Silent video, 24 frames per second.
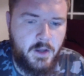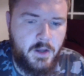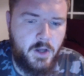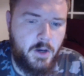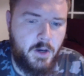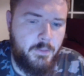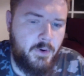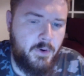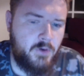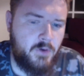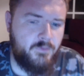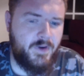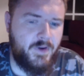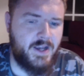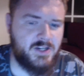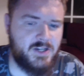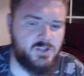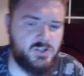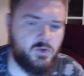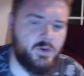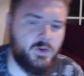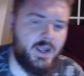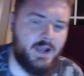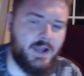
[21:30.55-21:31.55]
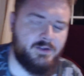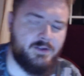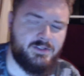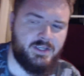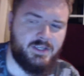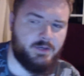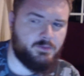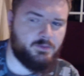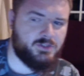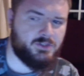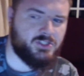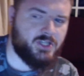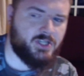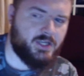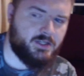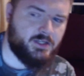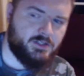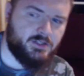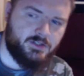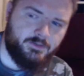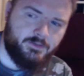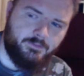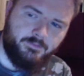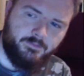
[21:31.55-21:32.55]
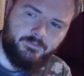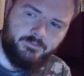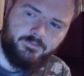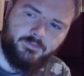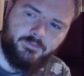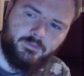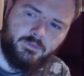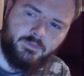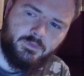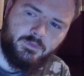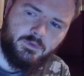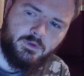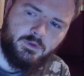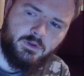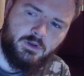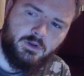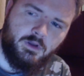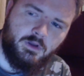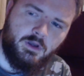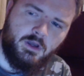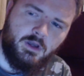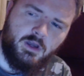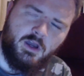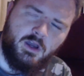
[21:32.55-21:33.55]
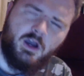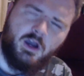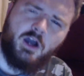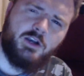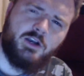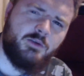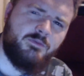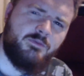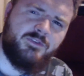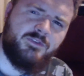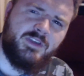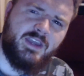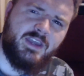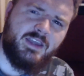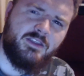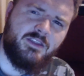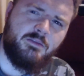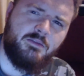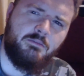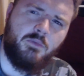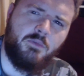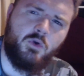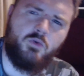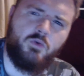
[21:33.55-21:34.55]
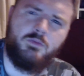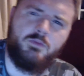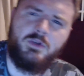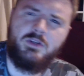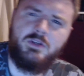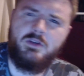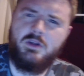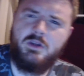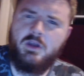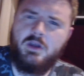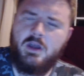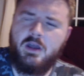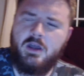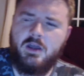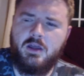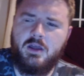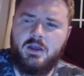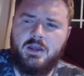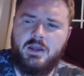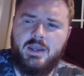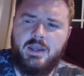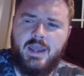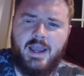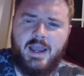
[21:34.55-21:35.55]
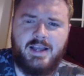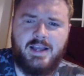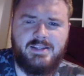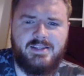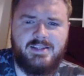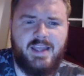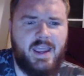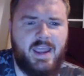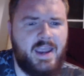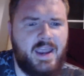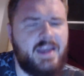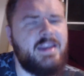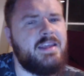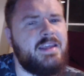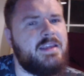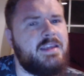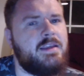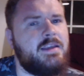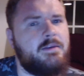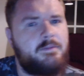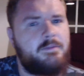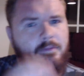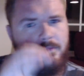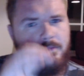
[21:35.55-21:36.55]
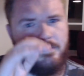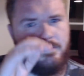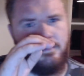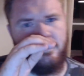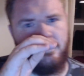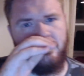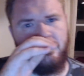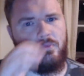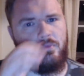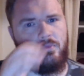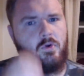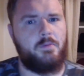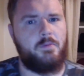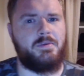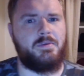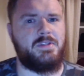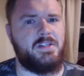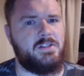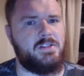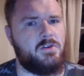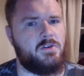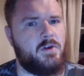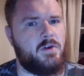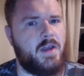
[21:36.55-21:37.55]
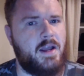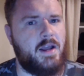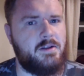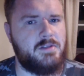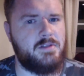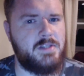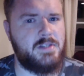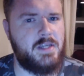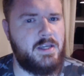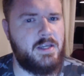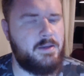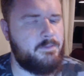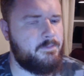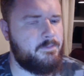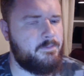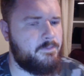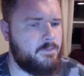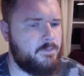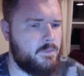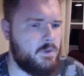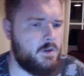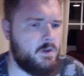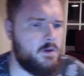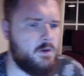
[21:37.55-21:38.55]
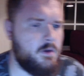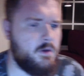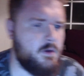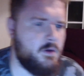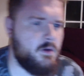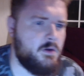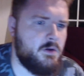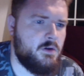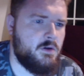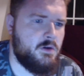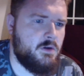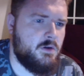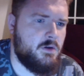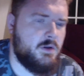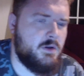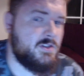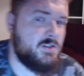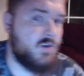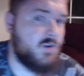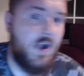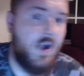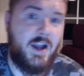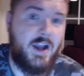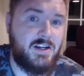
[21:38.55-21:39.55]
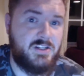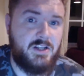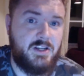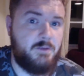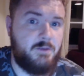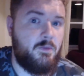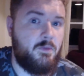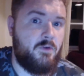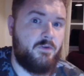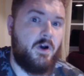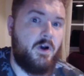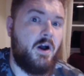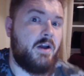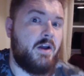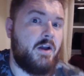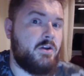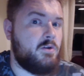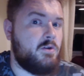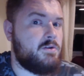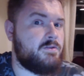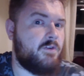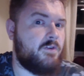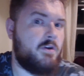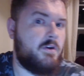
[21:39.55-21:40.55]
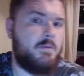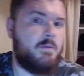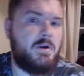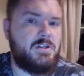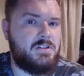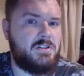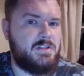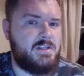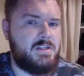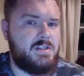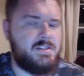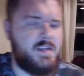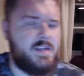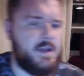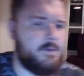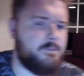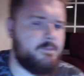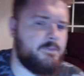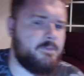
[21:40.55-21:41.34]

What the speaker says: Opponent reaction on counter hit was changed. I don't think at the moment it has any properties on counter hit. It's not actually a move that I use very much, as I say.